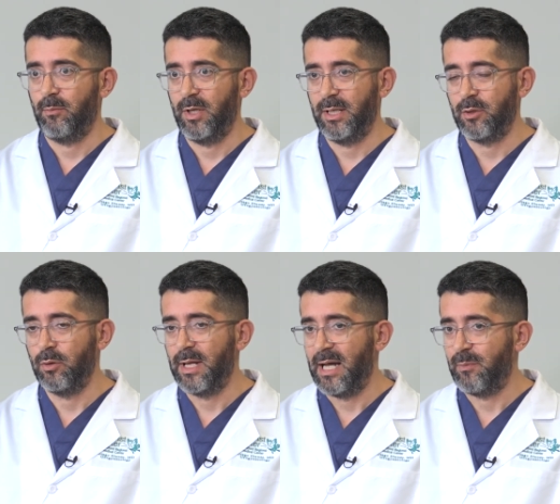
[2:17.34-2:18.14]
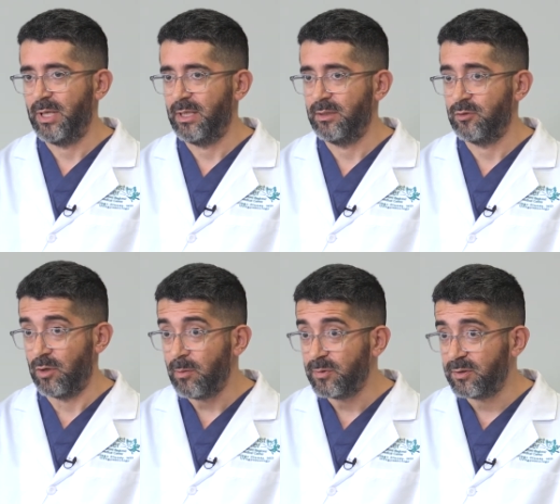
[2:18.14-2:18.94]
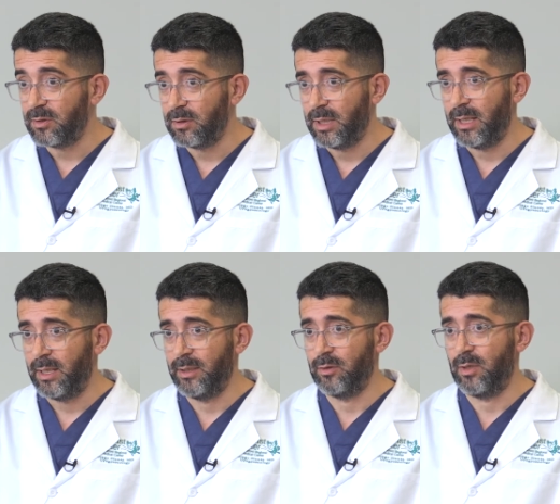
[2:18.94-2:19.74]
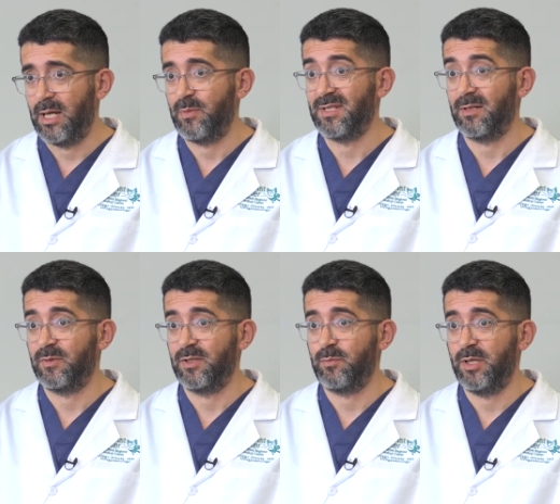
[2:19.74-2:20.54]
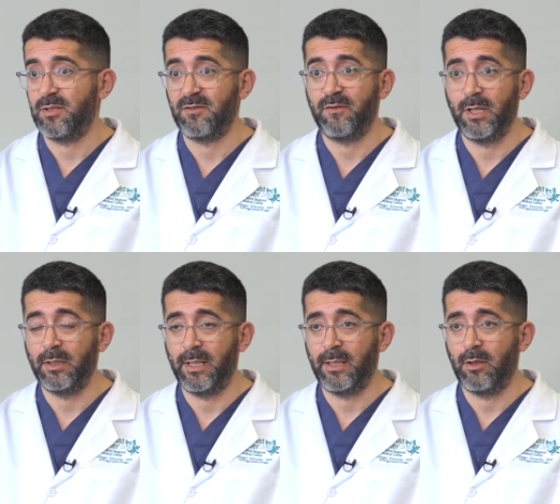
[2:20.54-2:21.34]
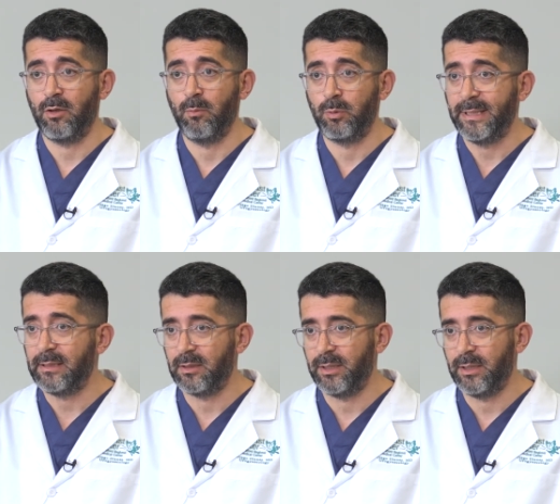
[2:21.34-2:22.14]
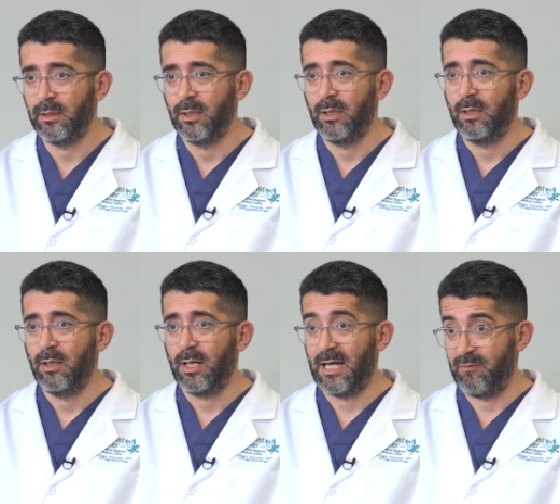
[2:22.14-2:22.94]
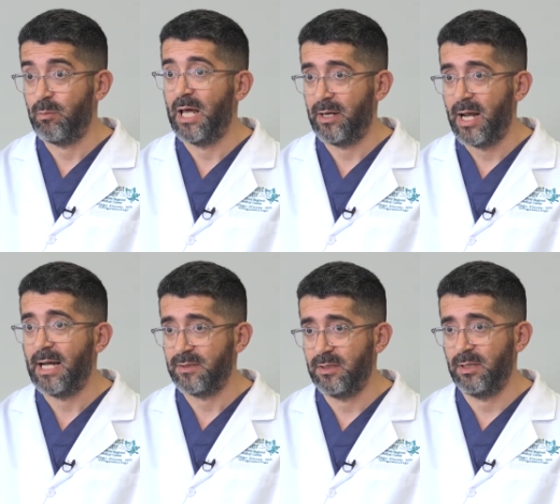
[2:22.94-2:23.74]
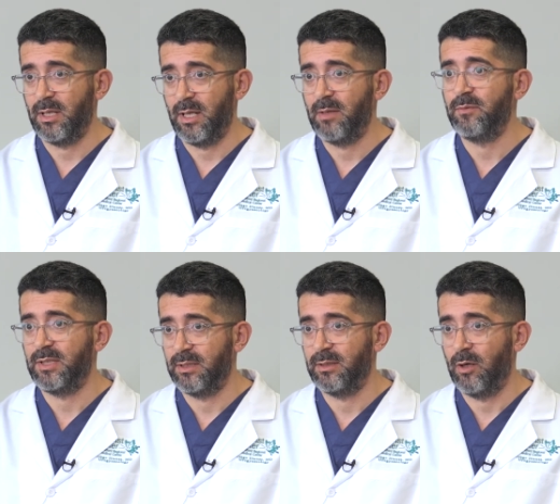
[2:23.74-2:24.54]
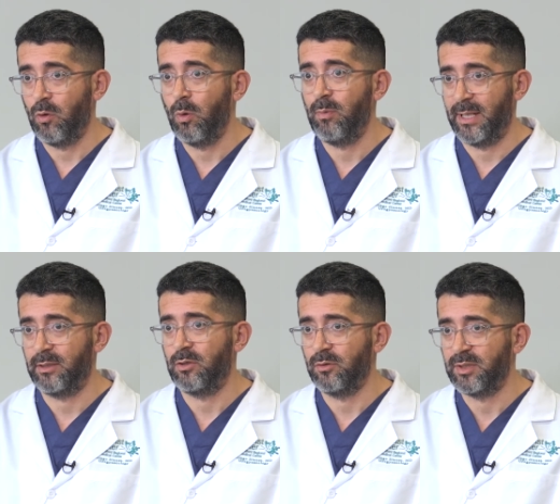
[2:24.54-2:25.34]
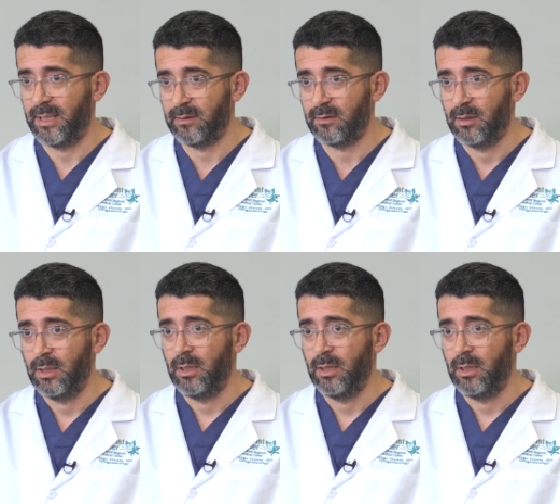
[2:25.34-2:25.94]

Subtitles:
It could happen in drops. It could happen sometimes patients feel they completely have a bladder accident, emptying the whole bladder content.